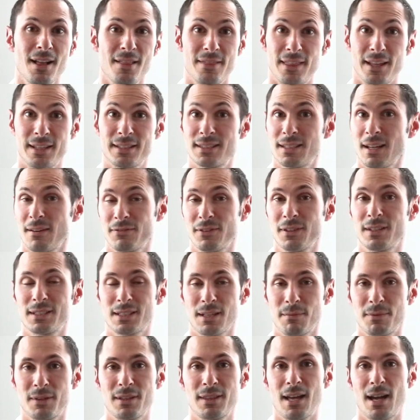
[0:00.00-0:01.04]
That's definitely
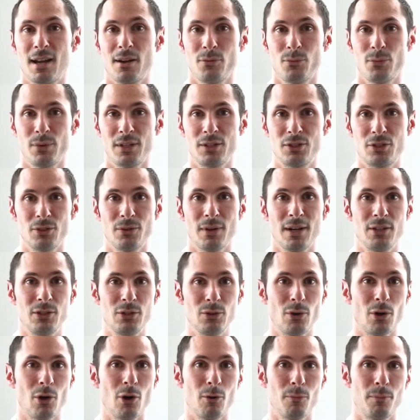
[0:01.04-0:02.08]
something that we do at
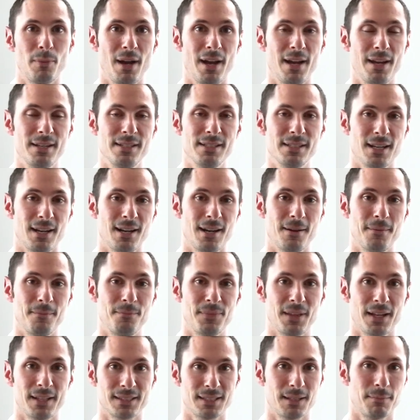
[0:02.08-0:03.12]
New Hope, and
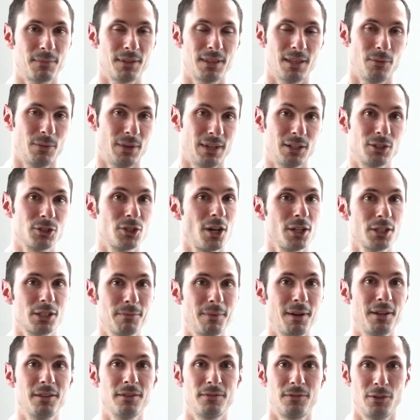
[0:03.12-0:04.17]
um, that's something that we can talk to you
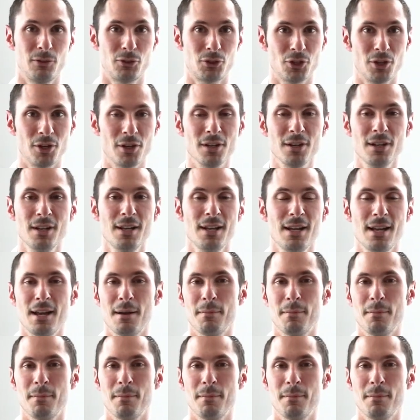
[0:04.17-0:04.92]
about in the future.